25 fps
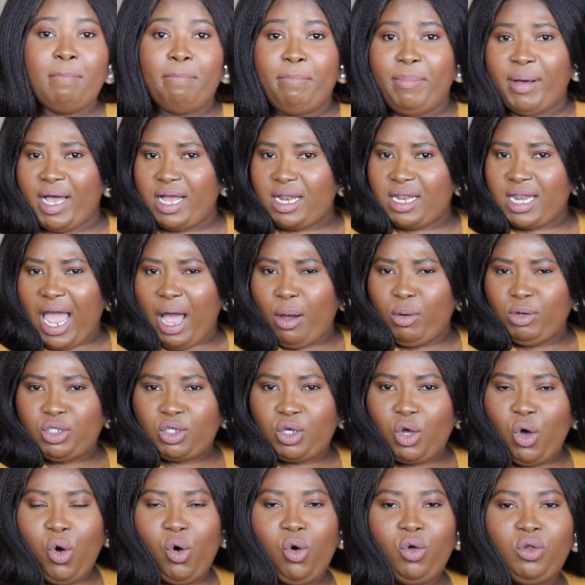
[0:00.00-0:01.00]
But now it's
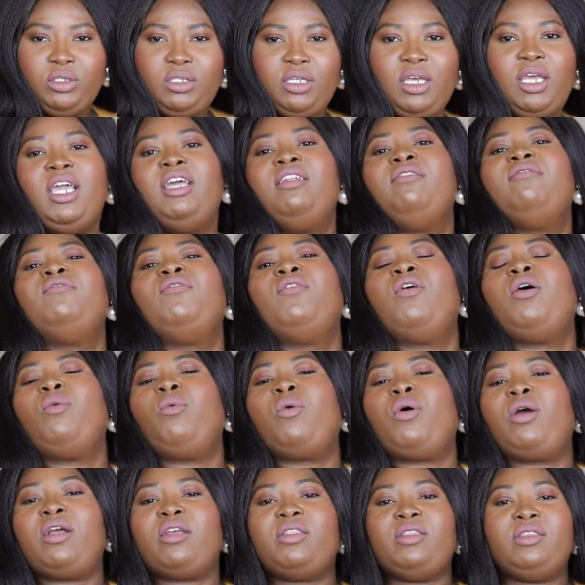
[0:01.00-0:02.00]
cold in Fort
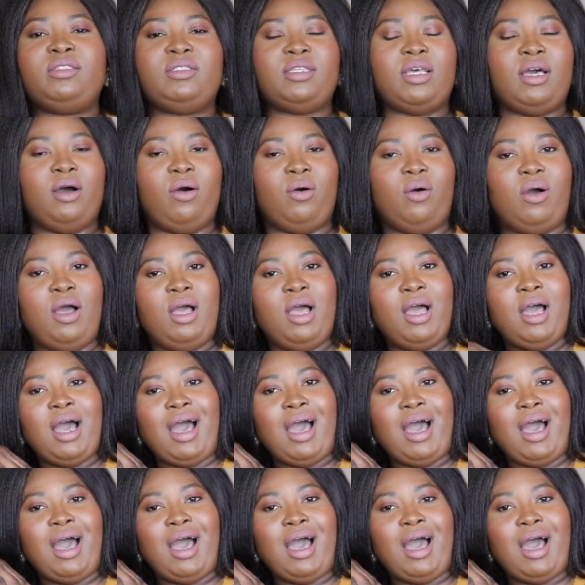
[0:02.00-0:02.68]
Worth, so